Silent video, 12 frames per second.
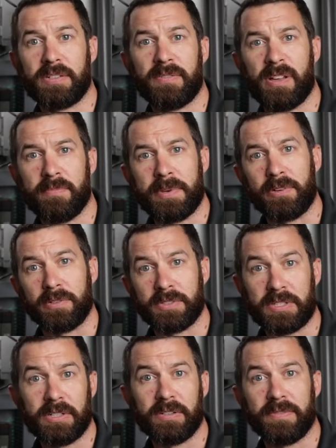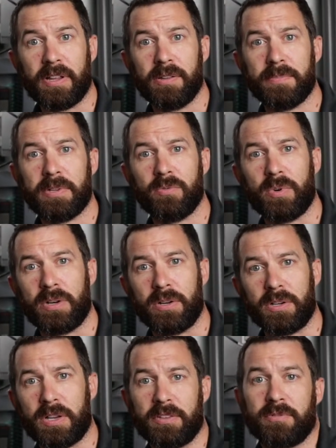development or skid development,
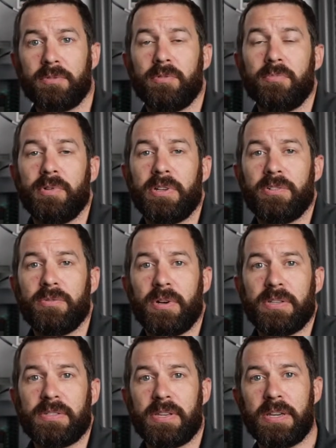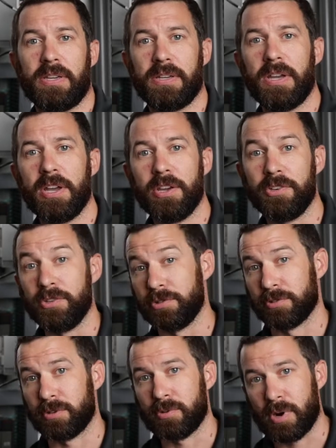where a customer will bring to us a
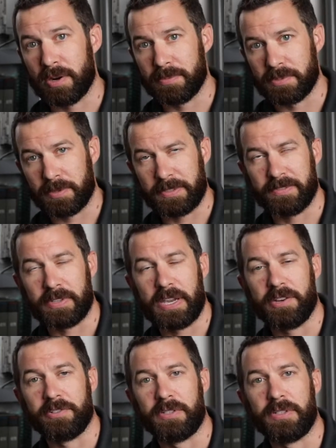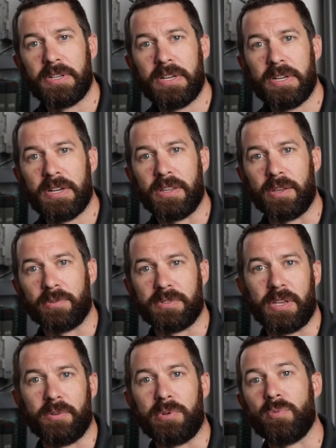user requirement specification and they will
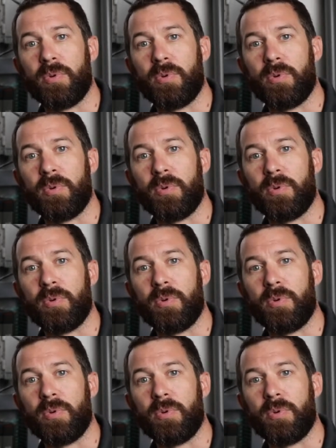say, we